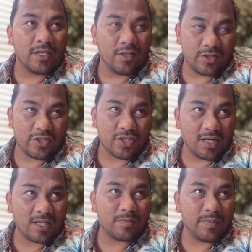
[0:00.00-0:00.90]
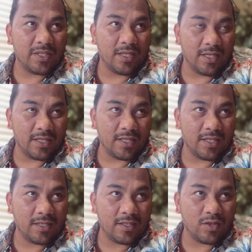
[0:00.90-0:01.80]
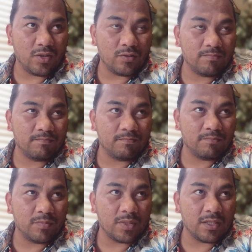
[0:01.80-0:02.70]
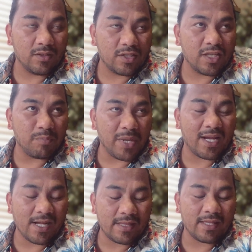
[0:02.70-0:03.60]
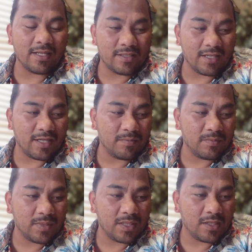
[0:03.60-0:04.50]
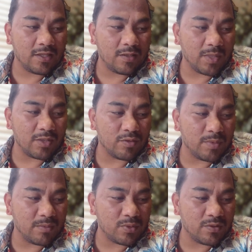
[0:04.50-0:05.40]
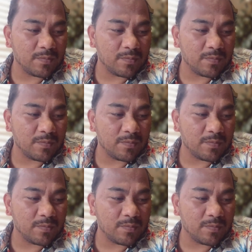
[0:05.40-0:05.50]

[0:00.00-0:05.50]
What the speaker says: shocked me. And then, looking back at that time, I remember,